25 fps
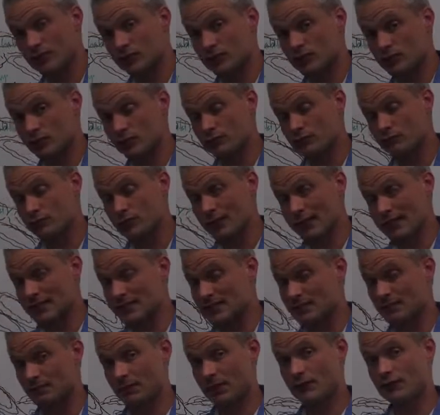or two
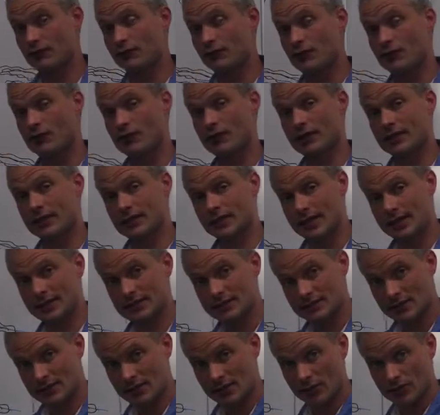rest before it
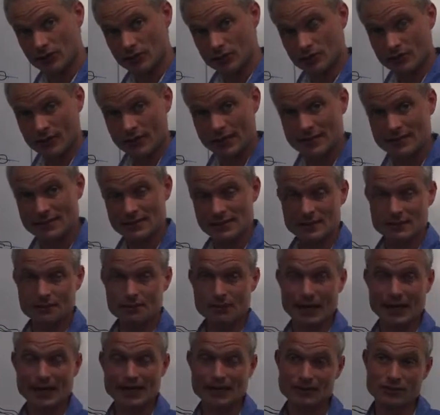gets those grazers
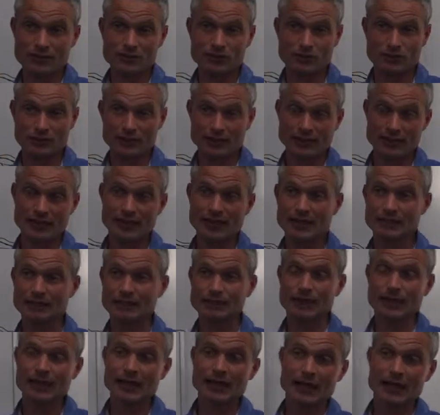back into it again.